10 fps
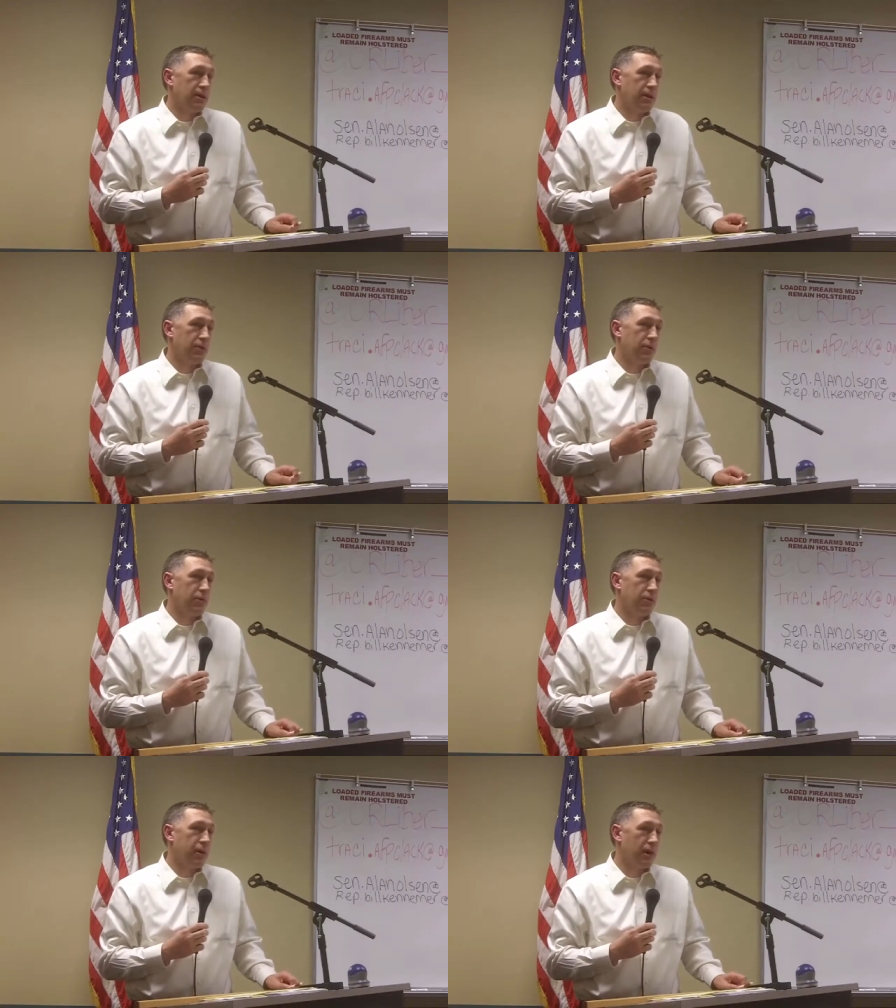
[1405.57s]
you
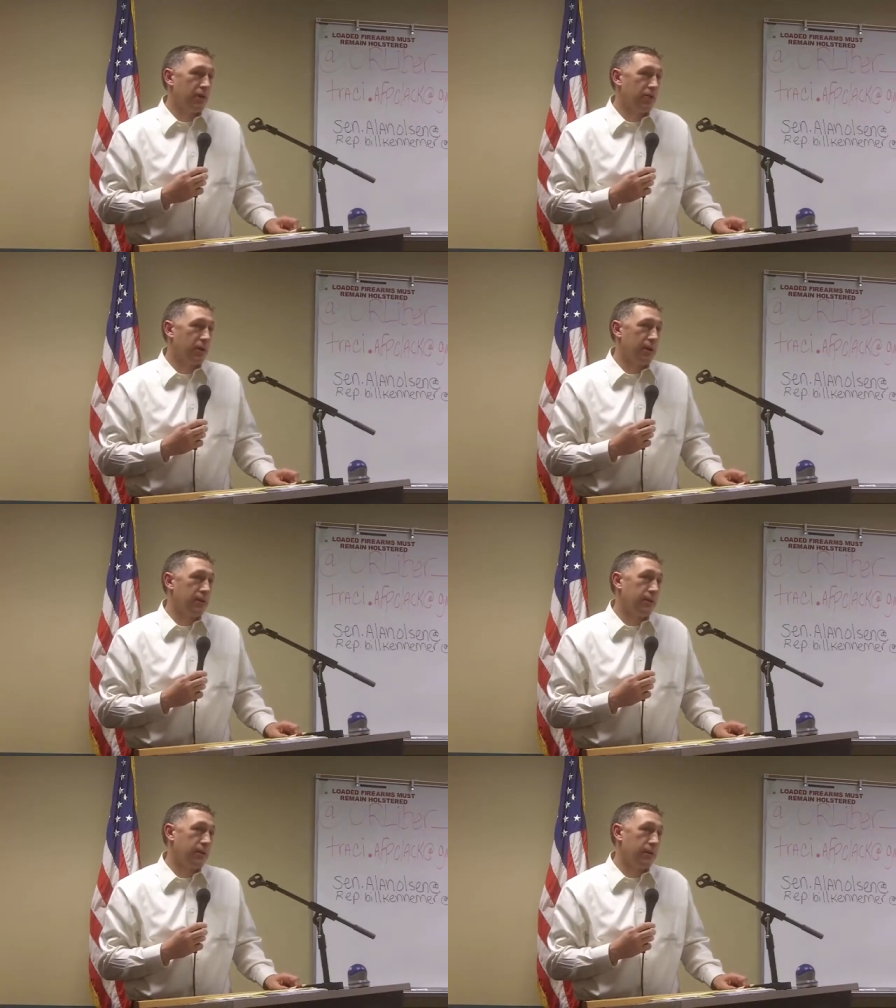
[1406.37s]
know we're talking
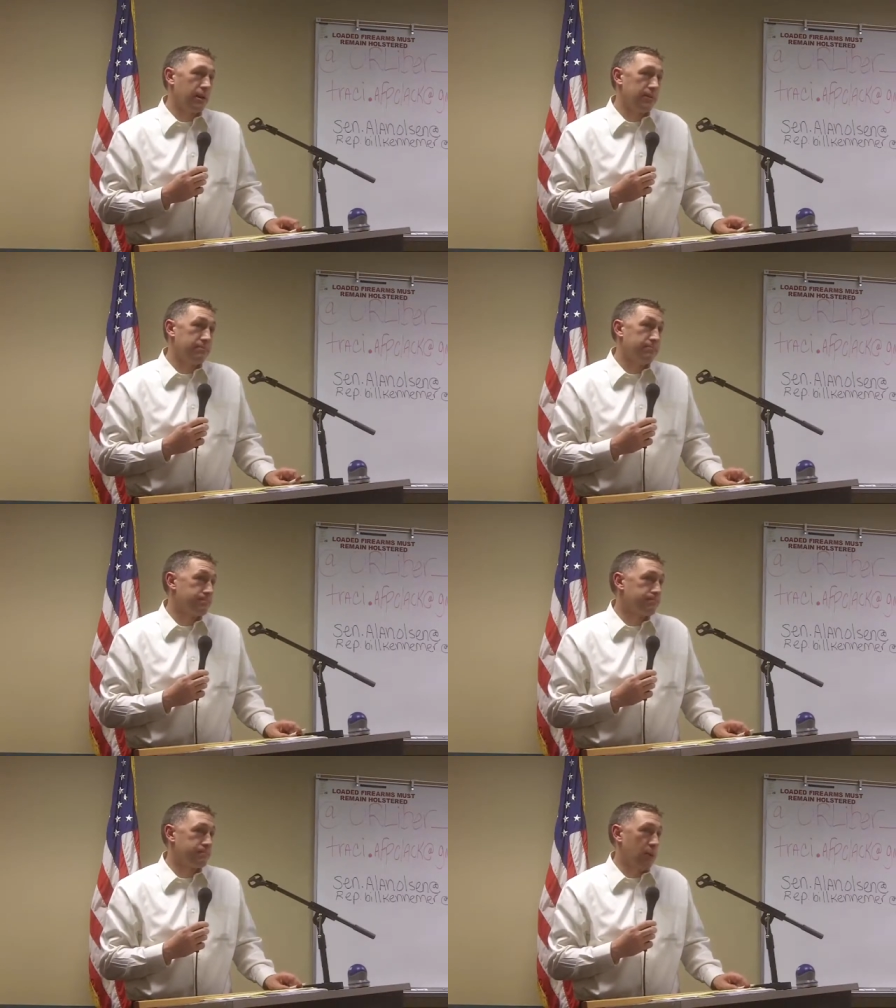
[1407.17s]
with,
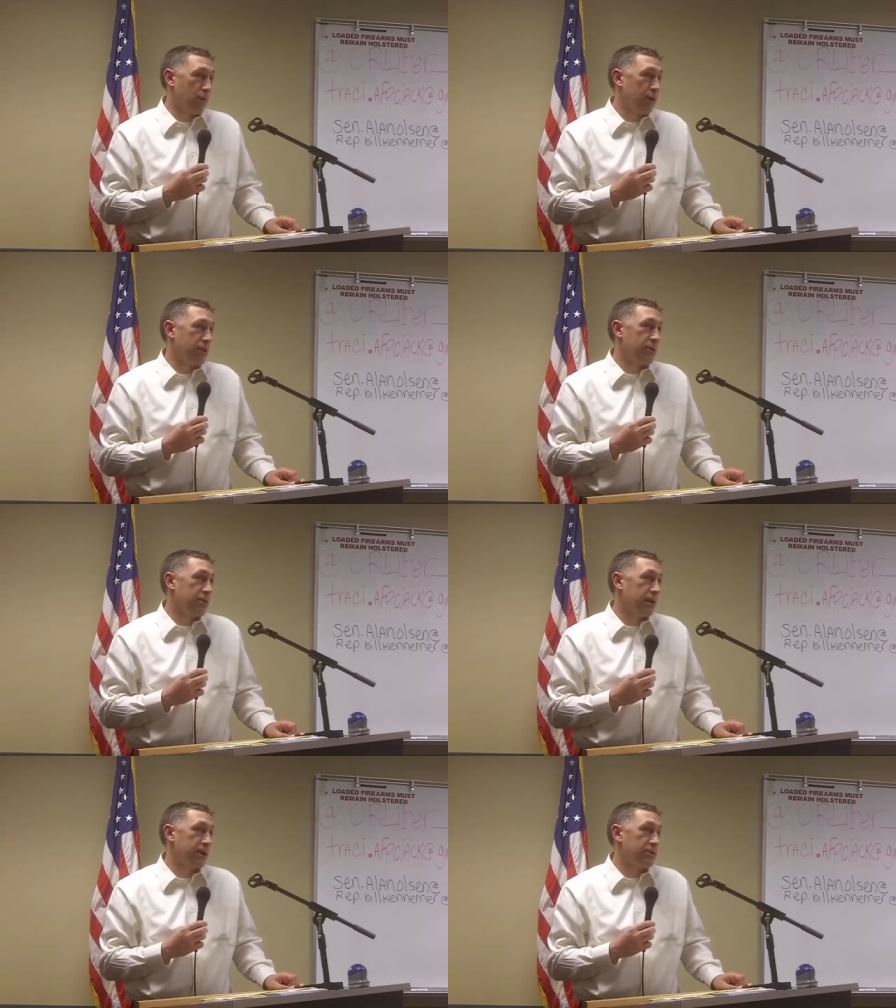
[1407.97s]
um, and we need
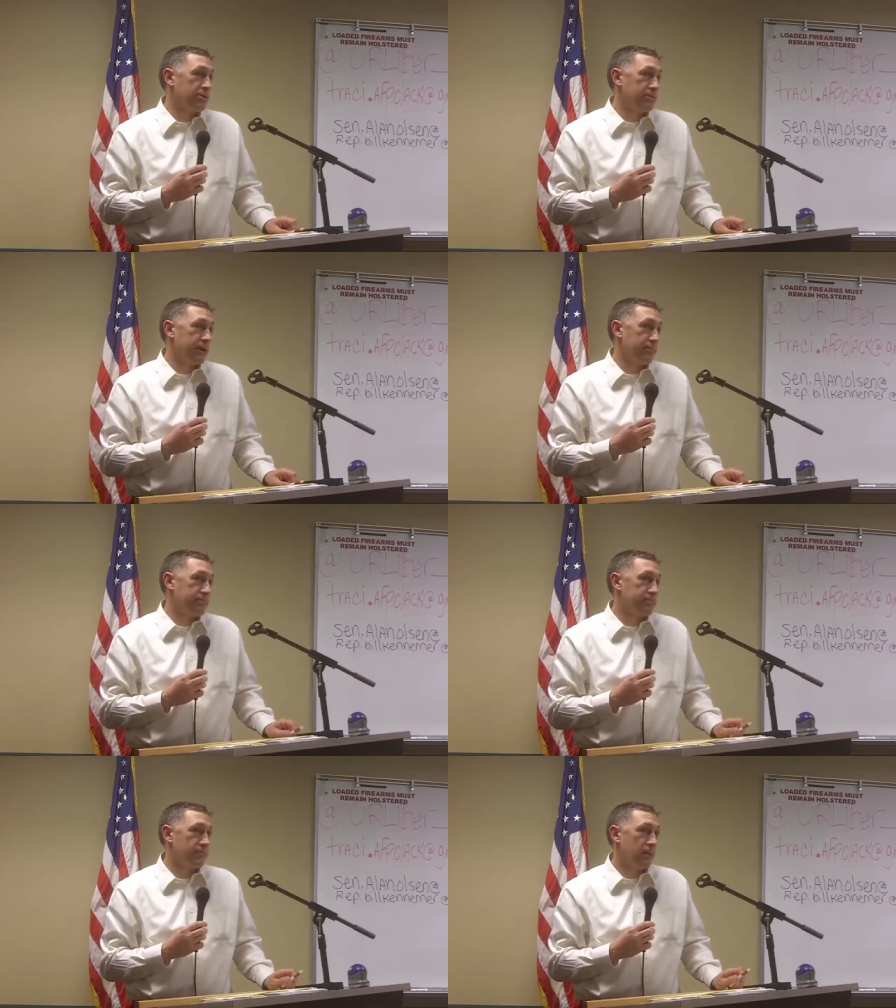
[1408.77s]
good candidates. You're right
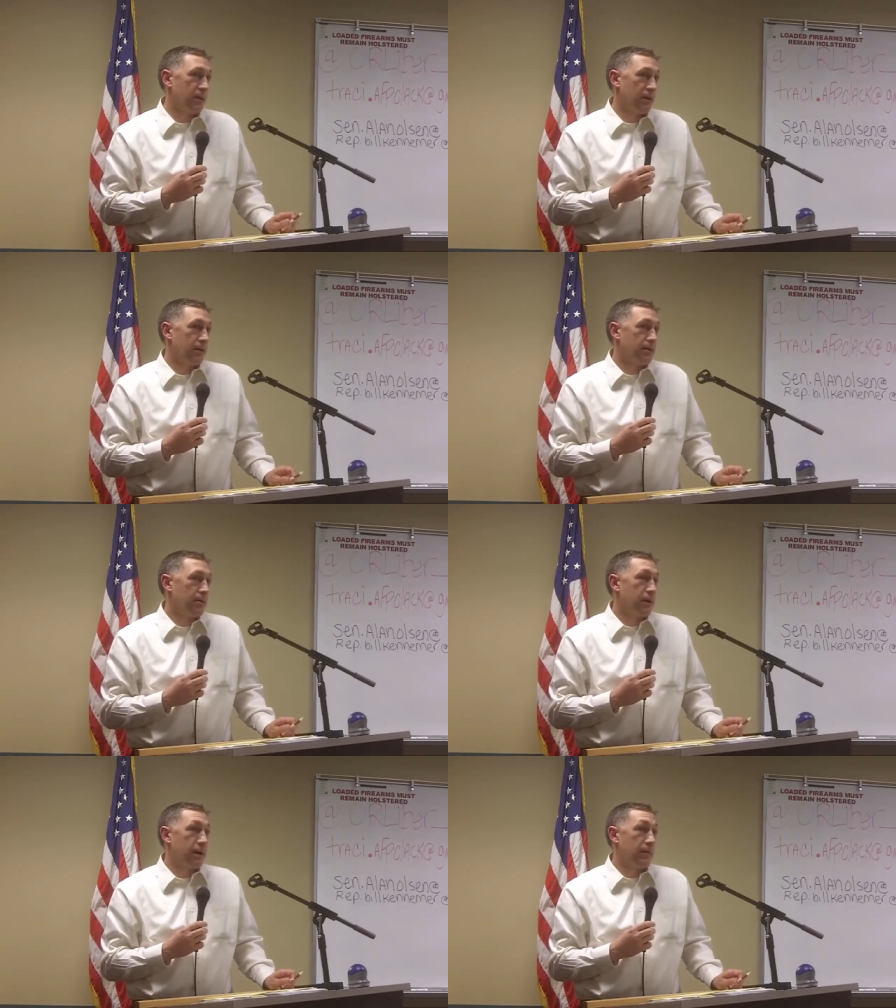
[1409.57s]

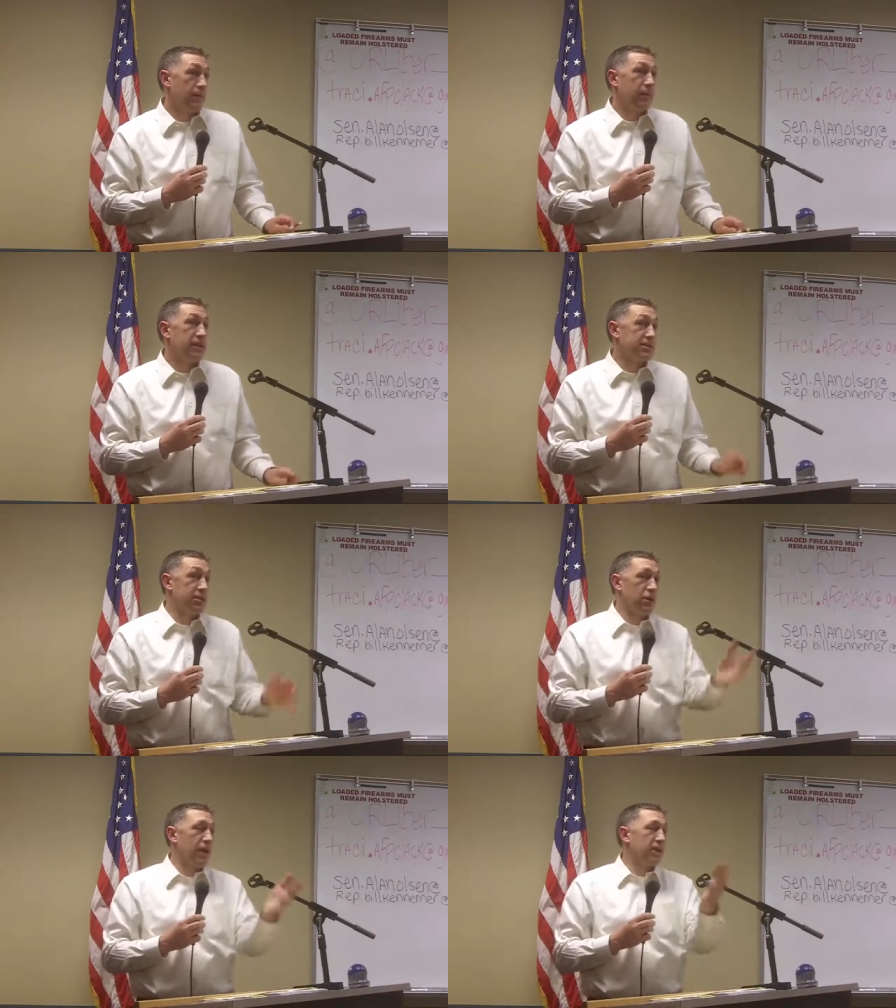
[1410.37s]
this,
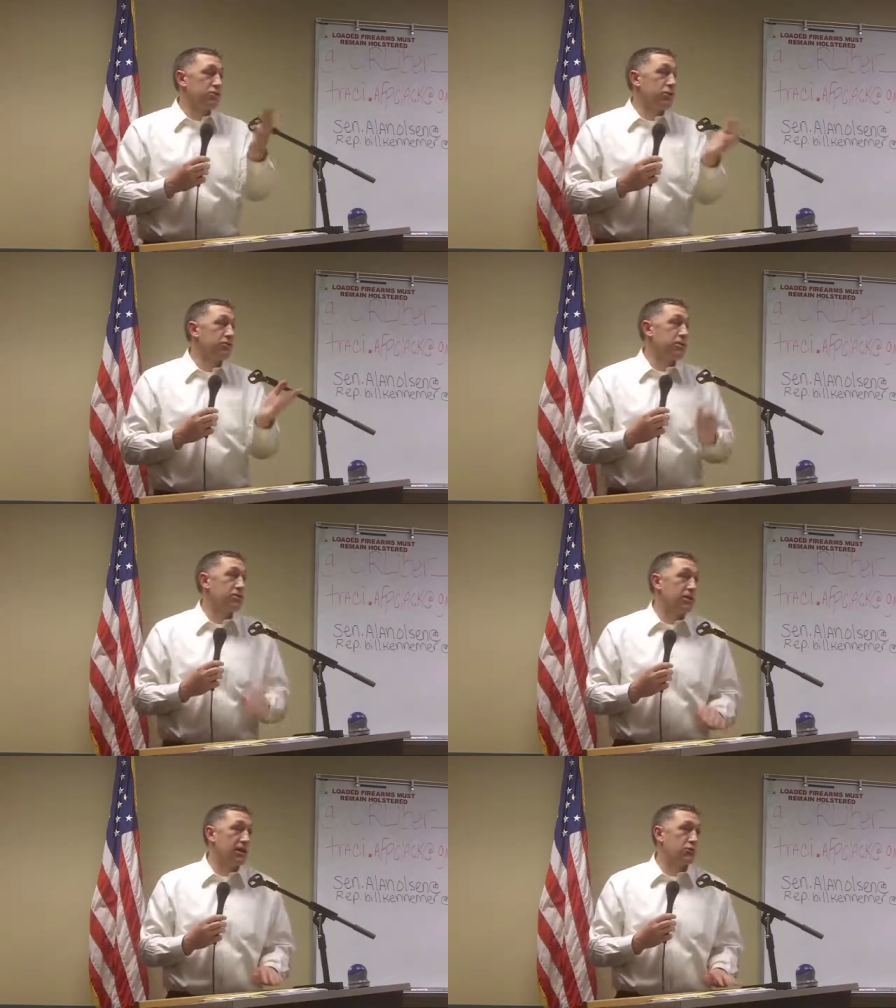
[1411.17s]
the grassroots
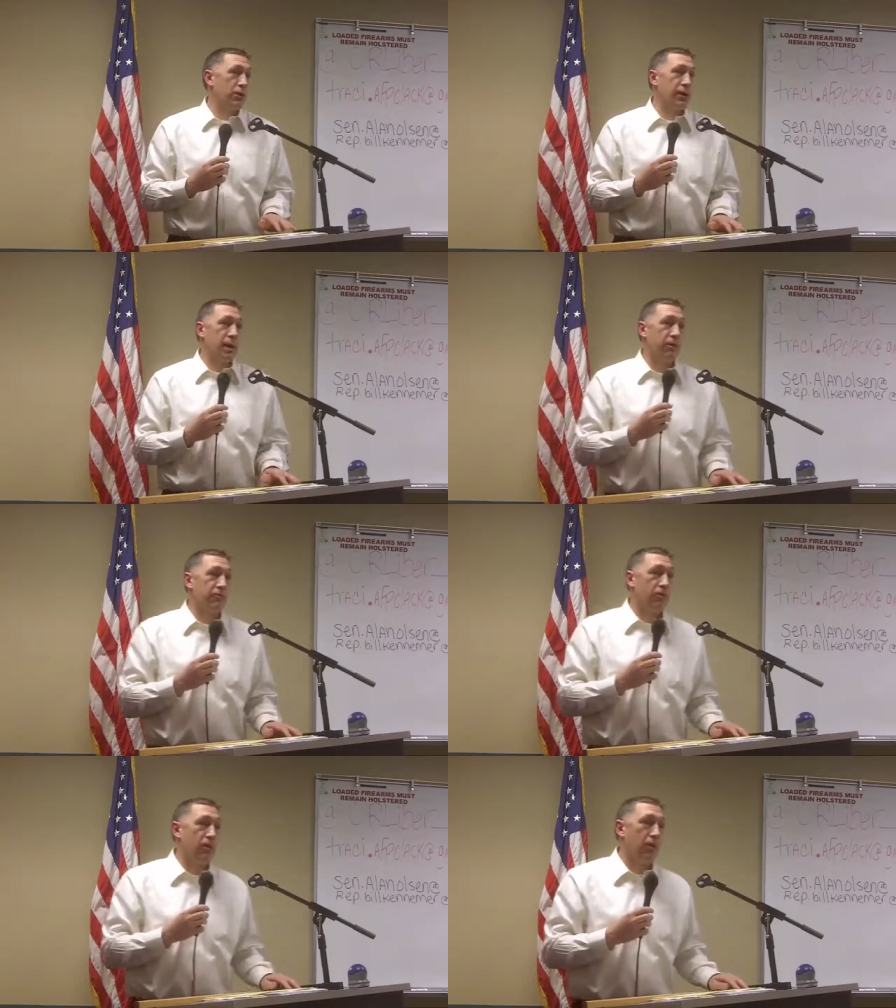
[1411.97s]
is, is where they
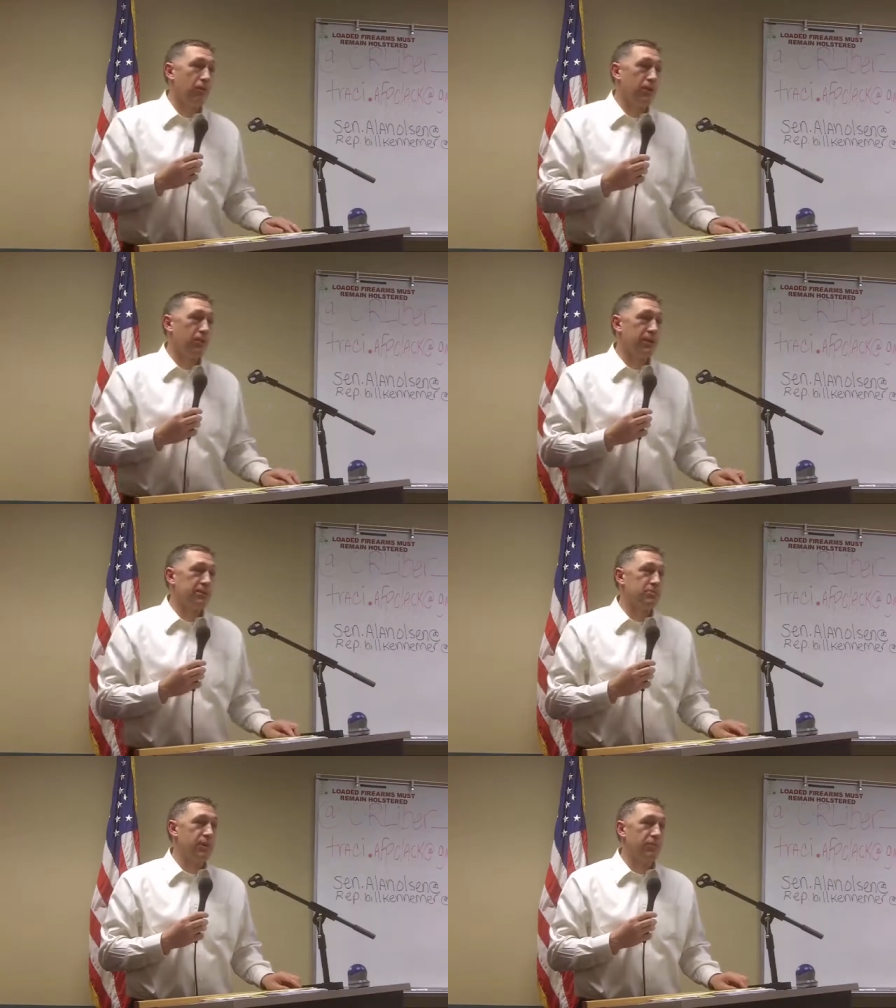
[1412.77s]
come from, though. You know,
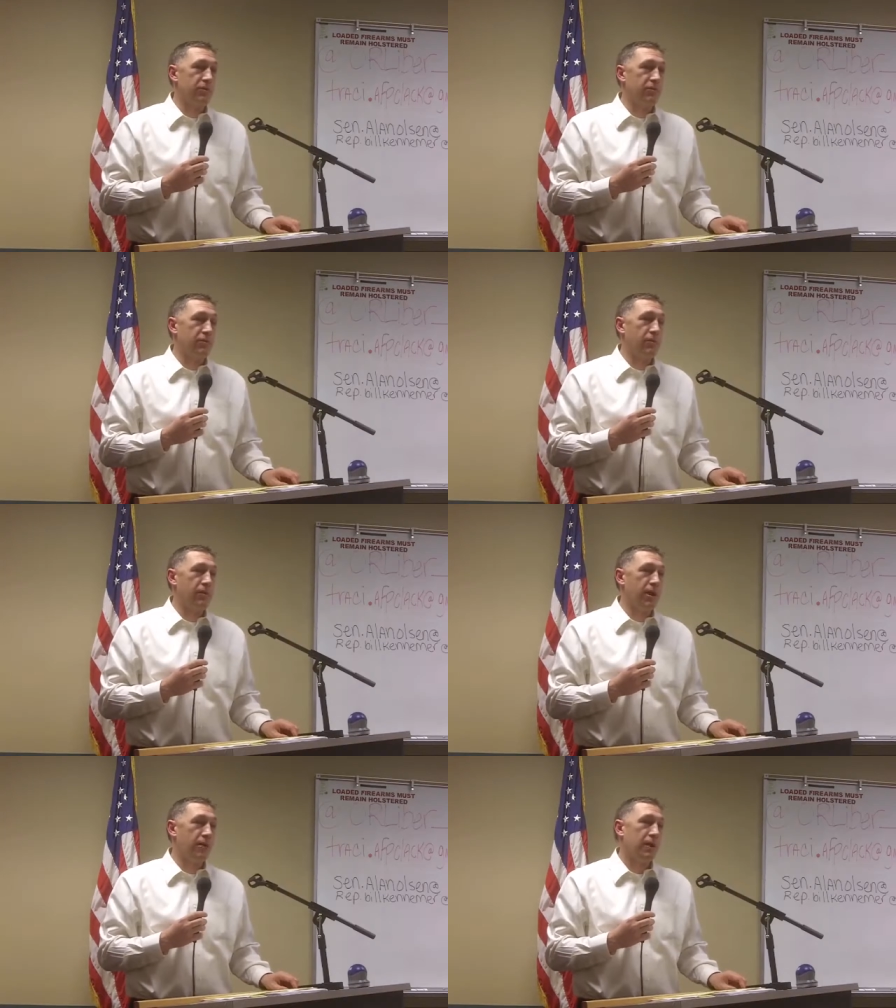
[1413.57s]
business people from
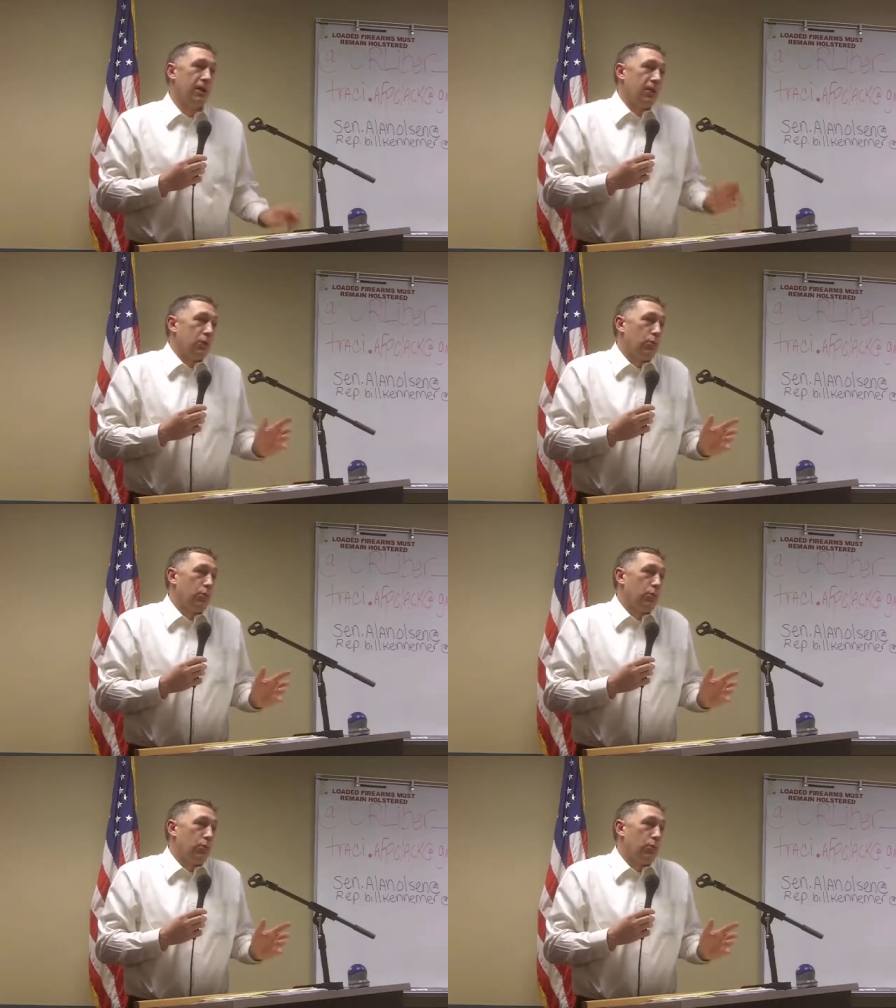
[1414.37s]
around.